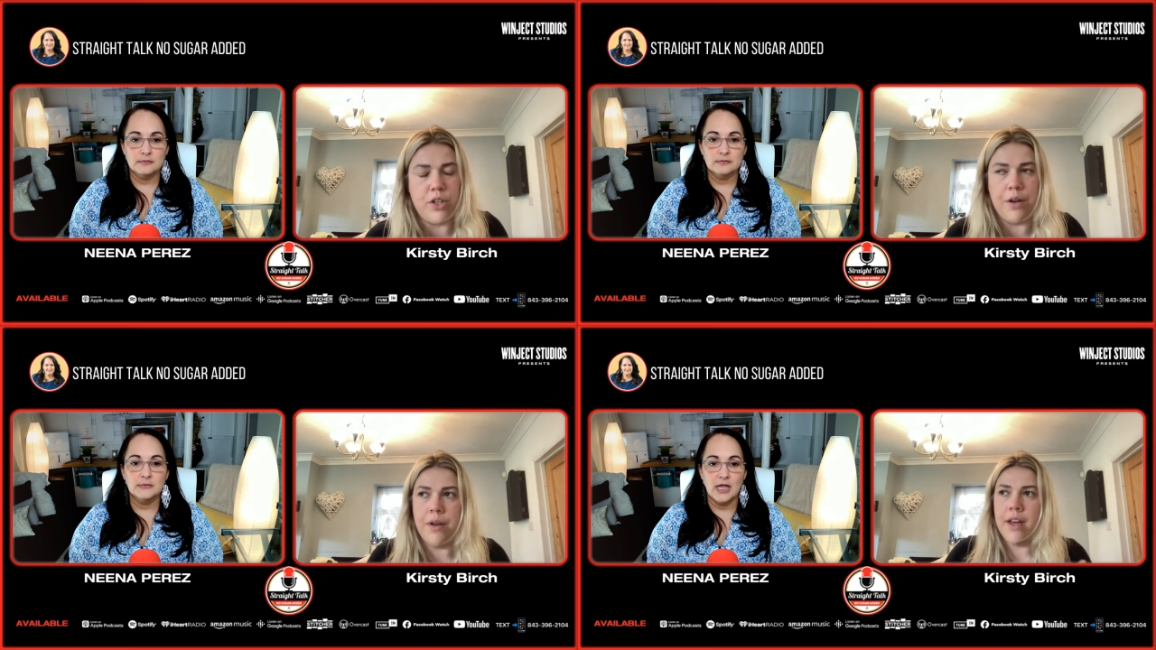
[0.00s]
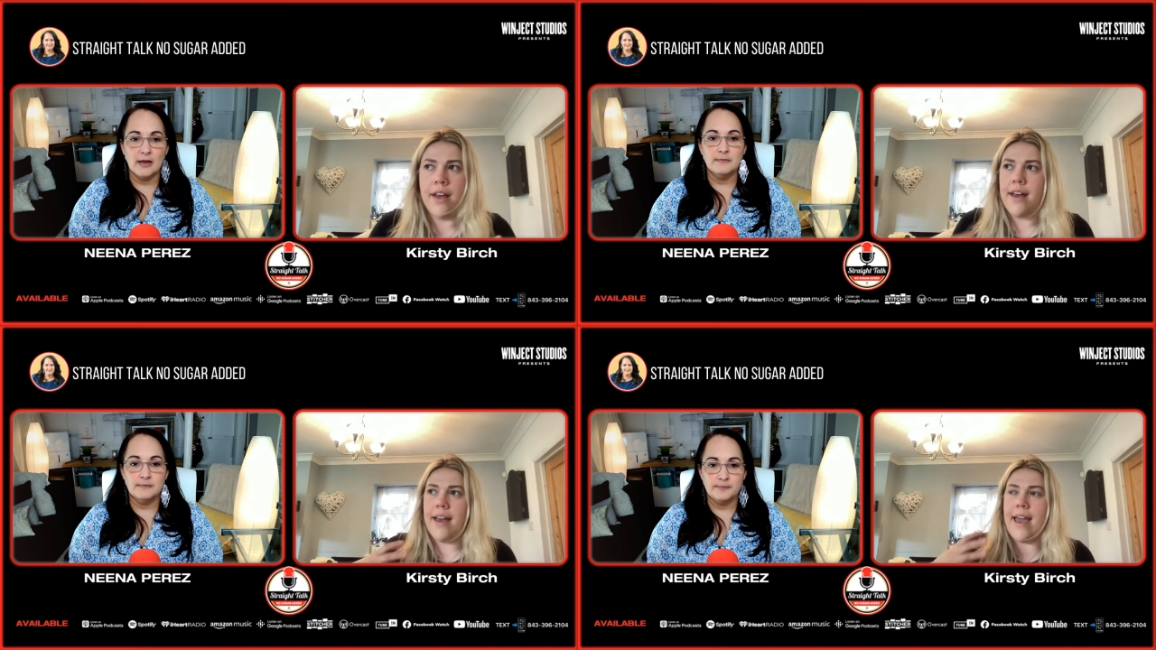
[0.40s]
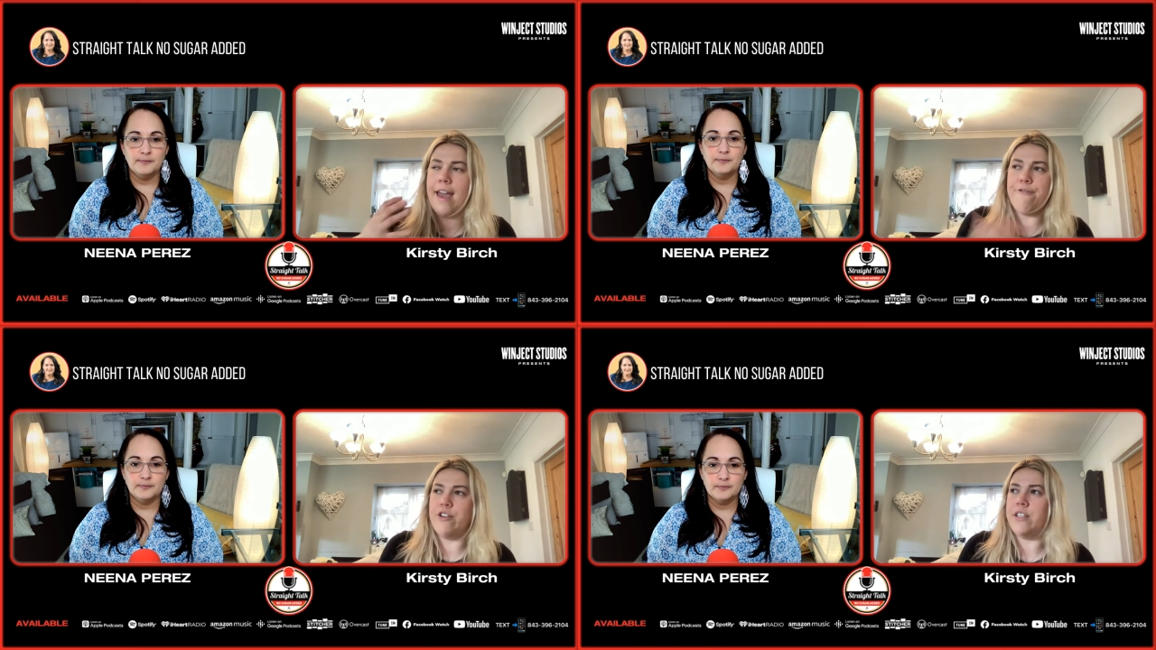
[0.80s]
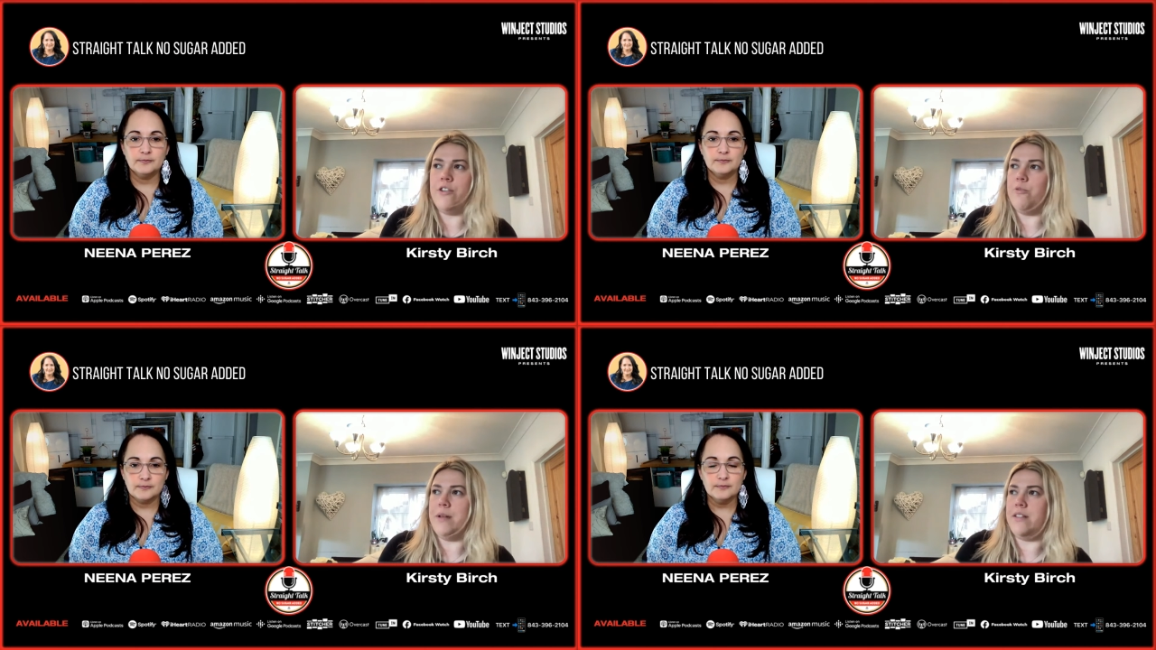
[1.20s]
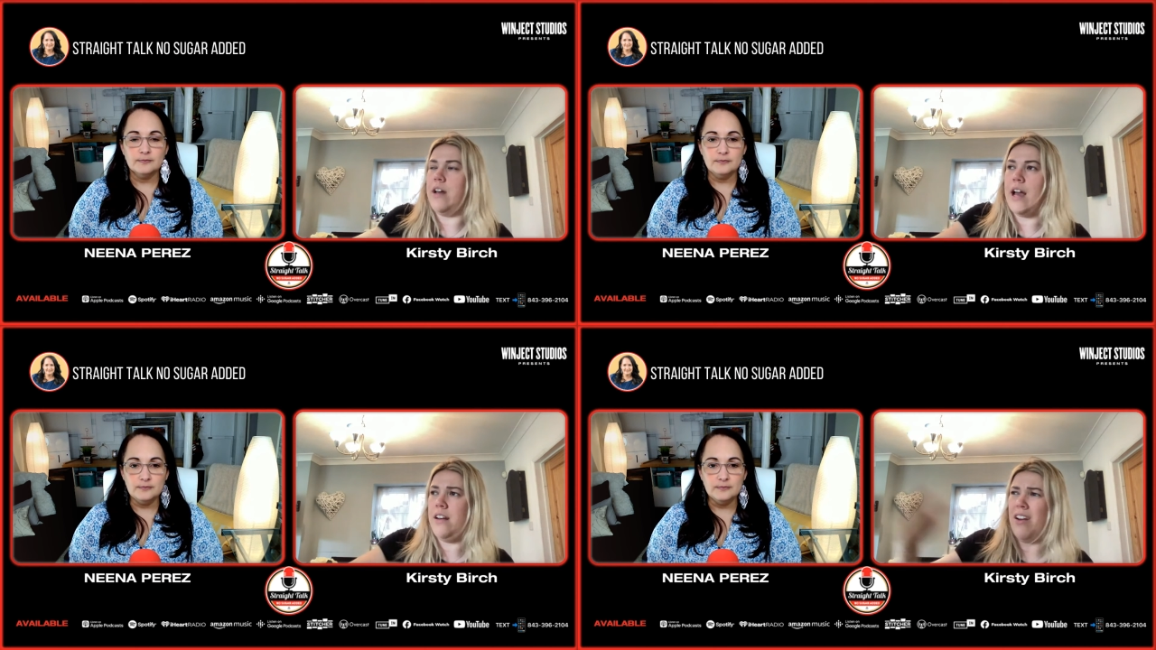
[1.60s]
Speaker 1: so yeah. every single
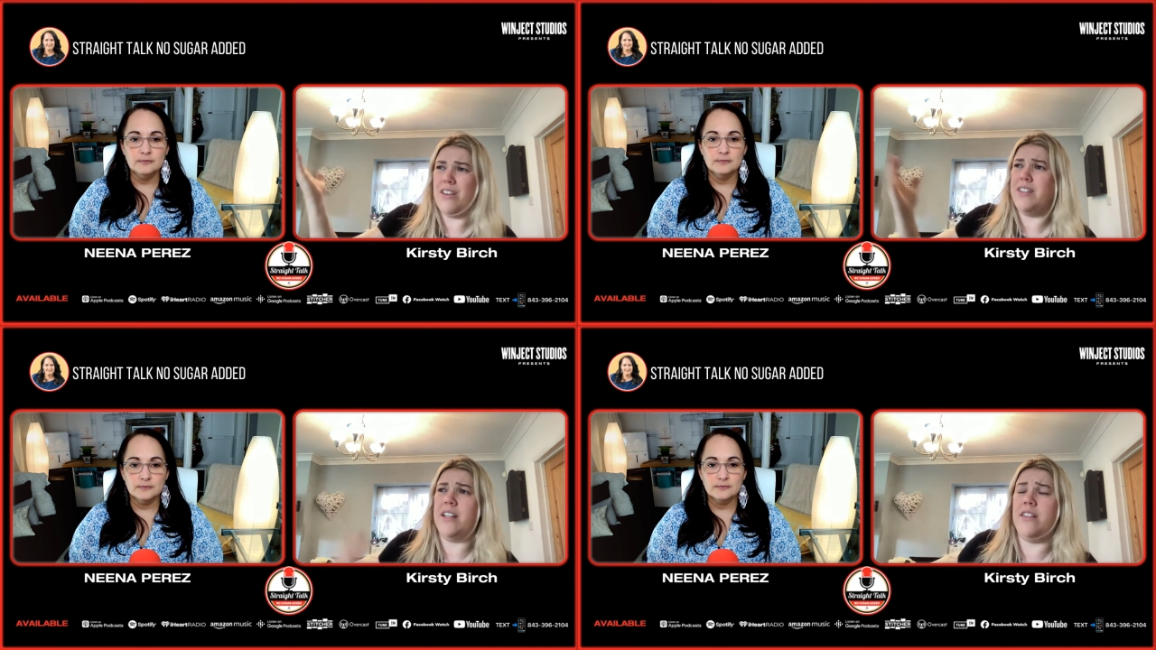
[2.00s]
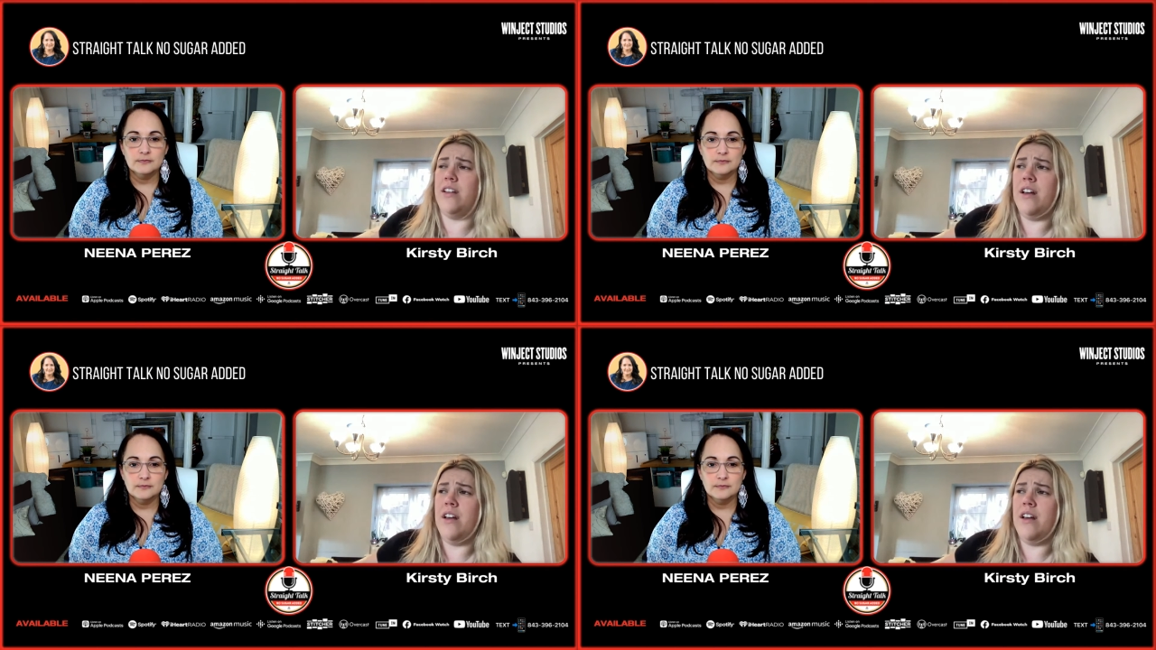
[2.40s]
business and like you said